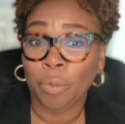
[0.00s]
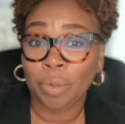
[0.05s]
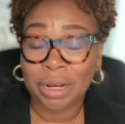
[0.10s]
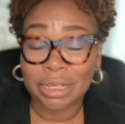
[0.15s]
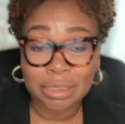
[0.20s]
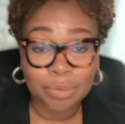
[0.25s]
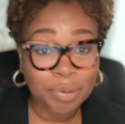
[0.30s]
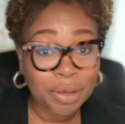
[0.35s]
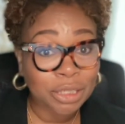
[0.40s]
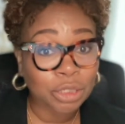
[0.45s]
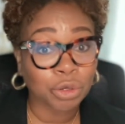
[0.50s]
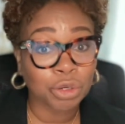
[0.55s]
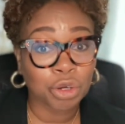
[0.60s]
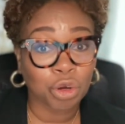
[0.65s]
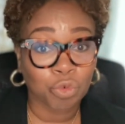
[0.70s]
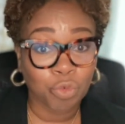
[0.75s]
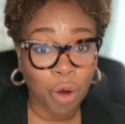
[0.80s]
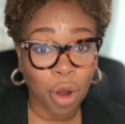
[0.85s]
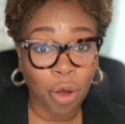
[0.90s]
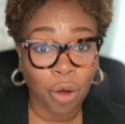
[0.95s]
but it depends on
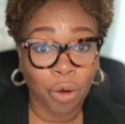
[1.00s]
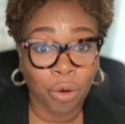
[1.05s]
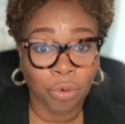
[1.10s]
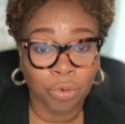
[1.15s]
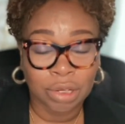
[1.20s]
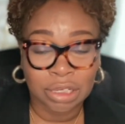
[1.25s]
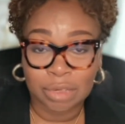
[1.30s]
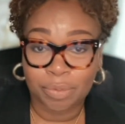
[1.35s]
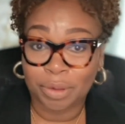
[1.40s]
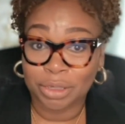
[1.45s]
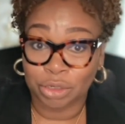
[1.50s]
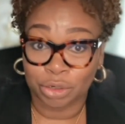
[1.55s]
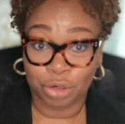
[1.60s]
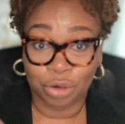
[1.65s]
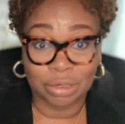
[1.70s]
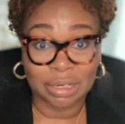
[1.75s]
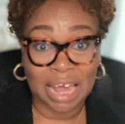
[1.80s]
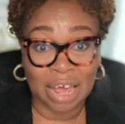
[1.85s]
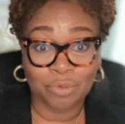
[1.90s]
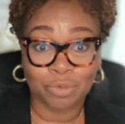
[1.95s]
your role. It depends on
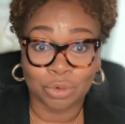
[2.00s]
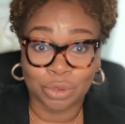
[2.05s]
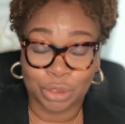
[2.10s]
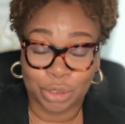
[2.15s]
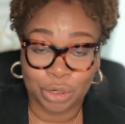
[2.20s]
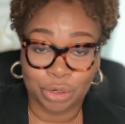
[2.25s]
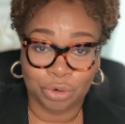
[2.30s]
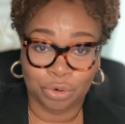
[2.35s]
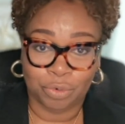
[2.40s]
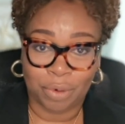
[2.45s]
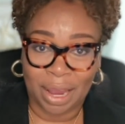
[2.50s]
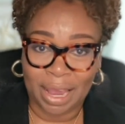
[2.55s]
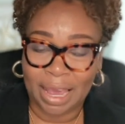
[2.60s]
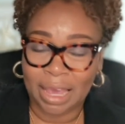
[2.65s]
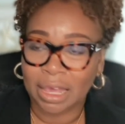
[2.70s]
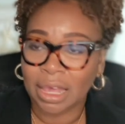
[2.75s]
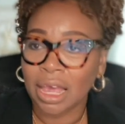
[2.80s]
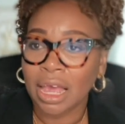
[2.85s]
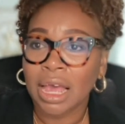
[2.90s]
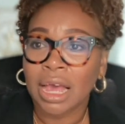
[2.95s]
your level too, right?